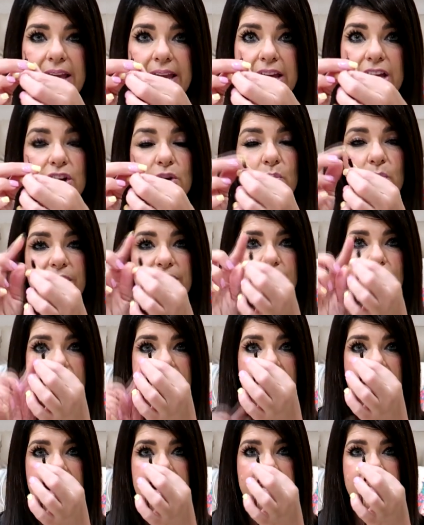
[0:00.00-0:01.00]
in with
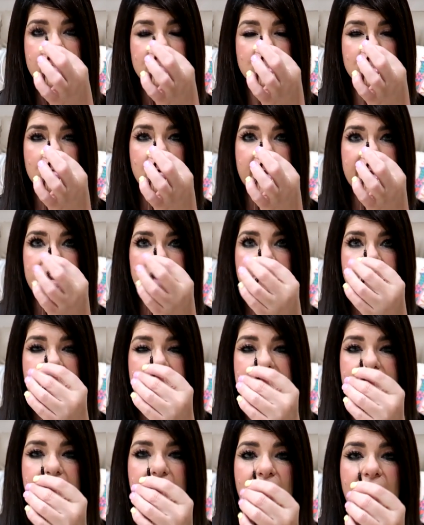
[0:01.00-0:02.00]
my strand of
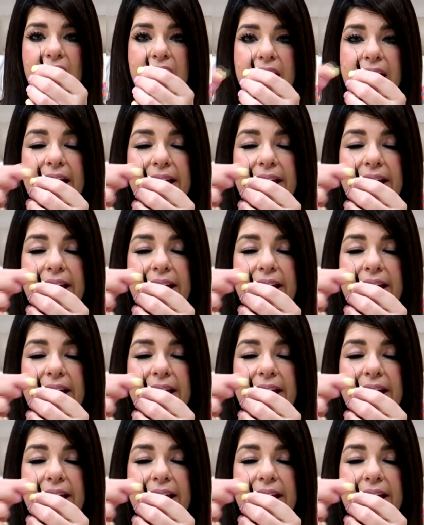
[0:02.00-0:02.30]
hair,